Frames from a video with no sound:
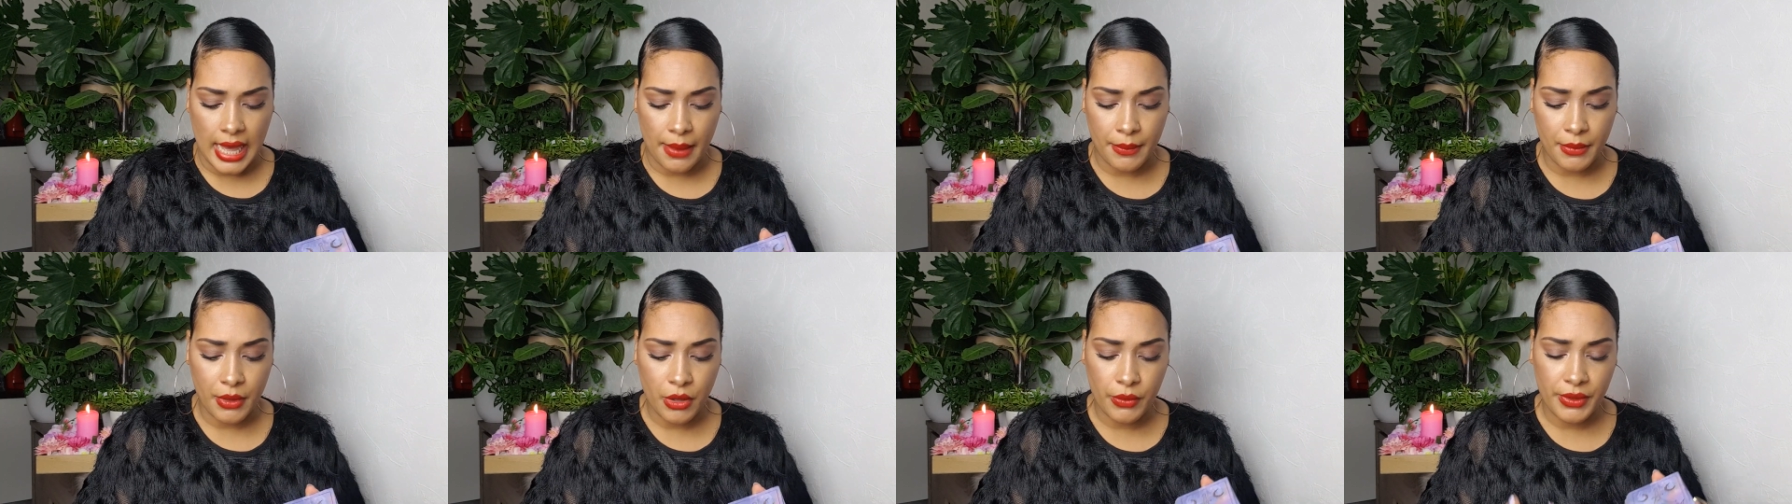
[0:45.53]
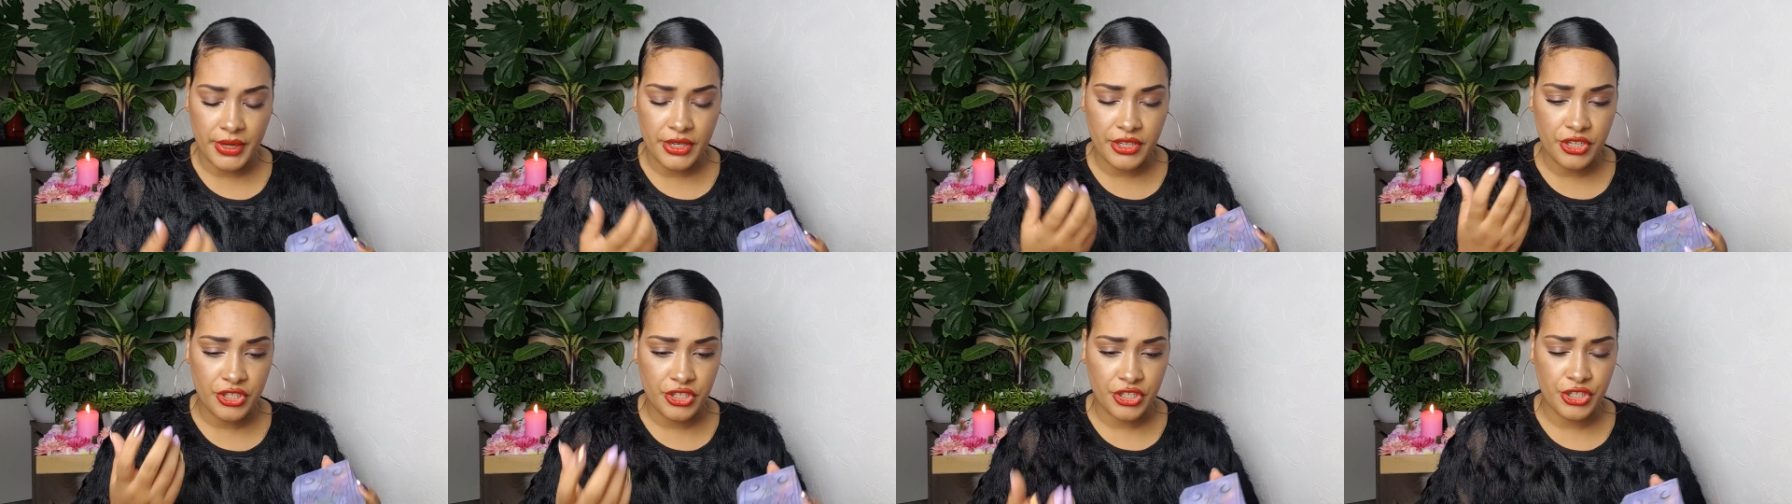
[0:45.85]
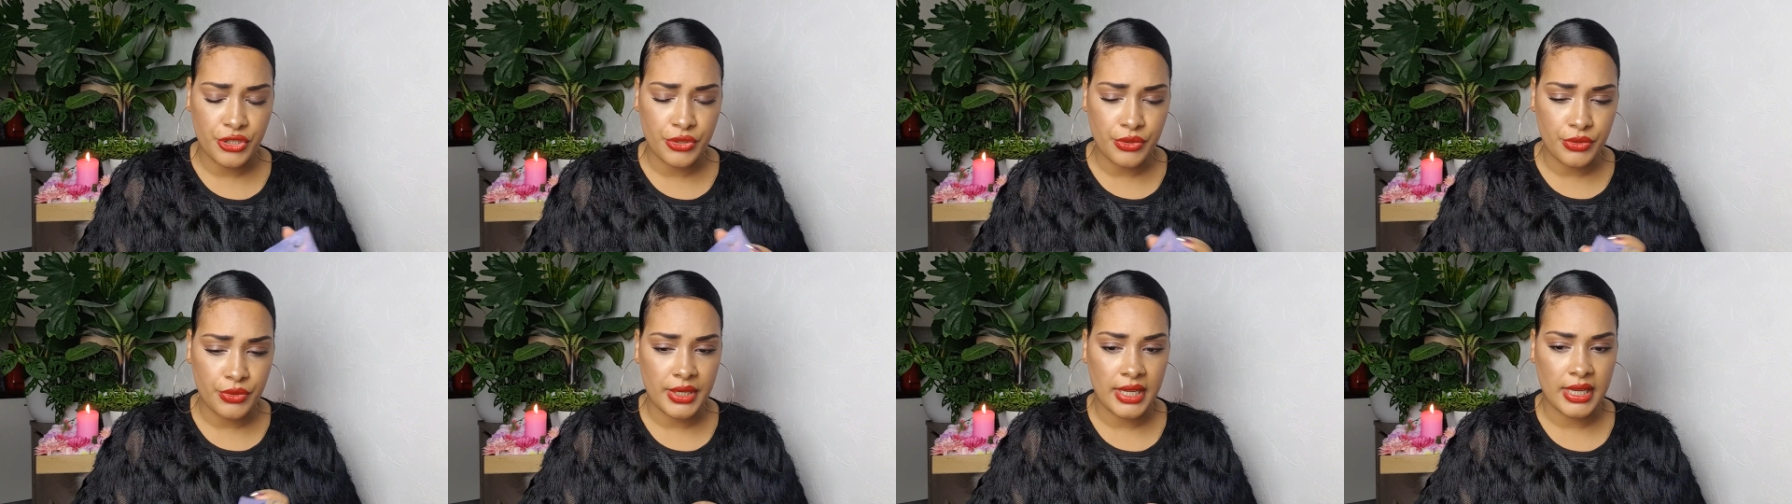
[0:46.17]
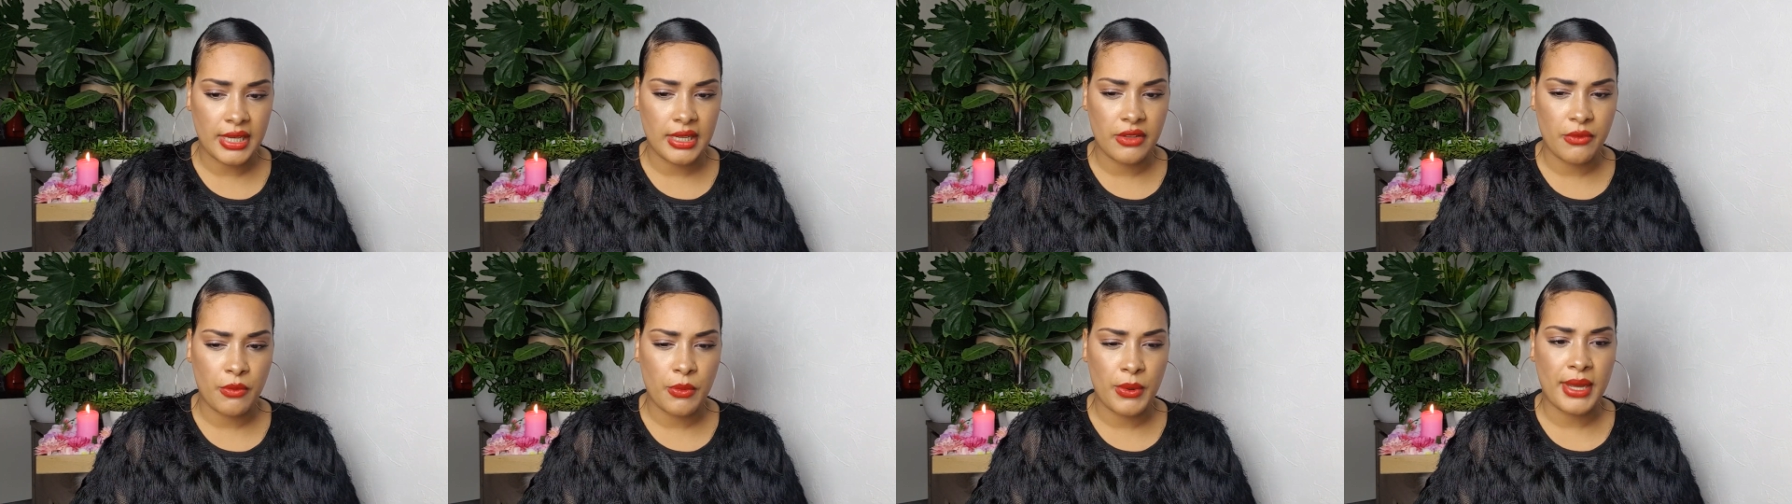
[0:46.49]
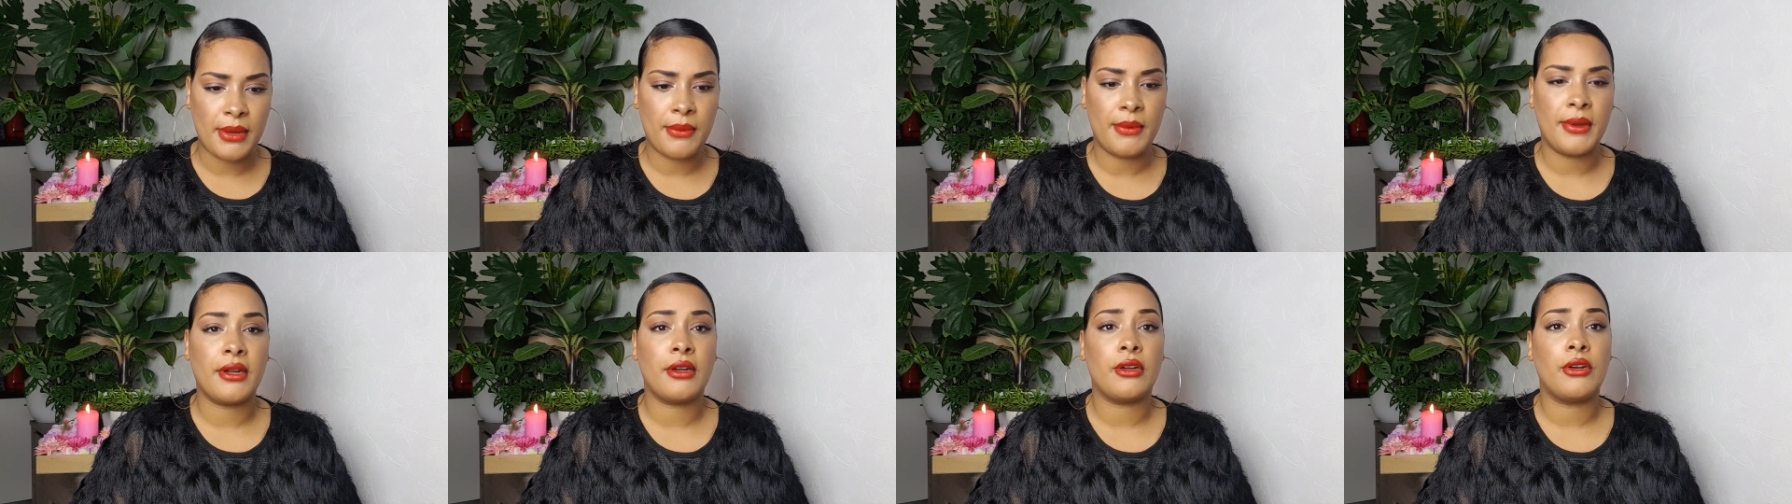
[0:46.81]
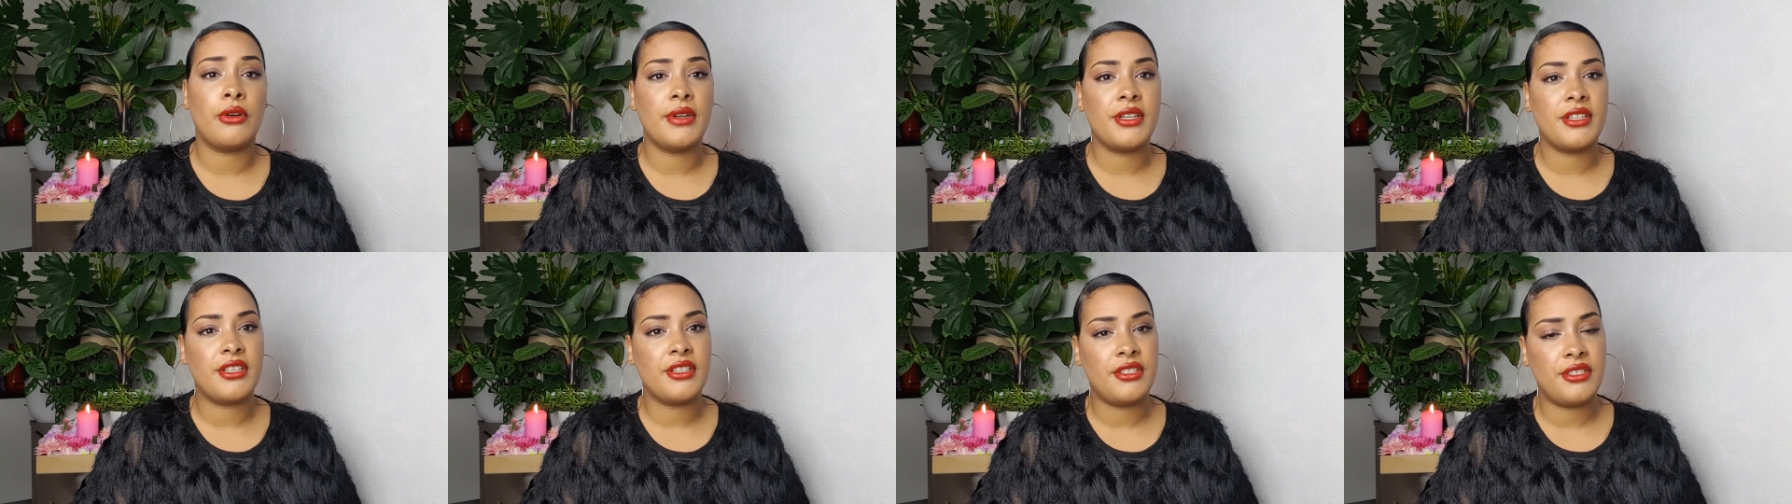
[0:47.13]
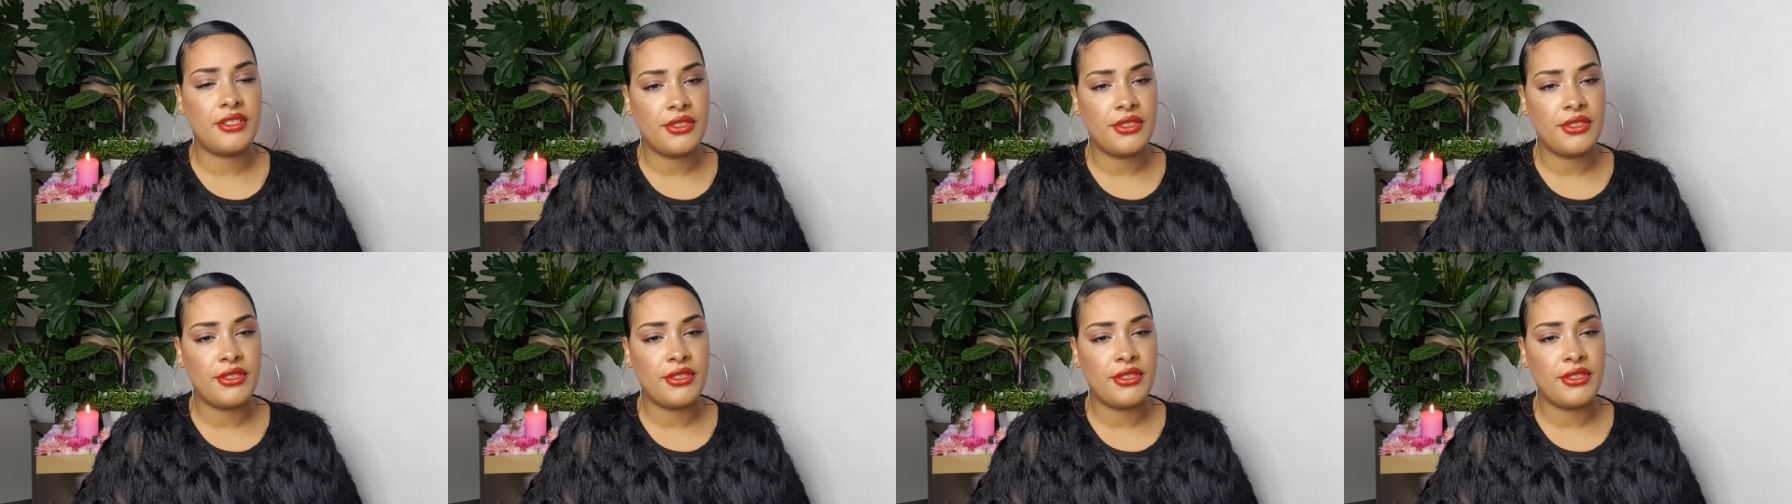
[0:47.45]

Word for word: I'm going to tune in the way we're going to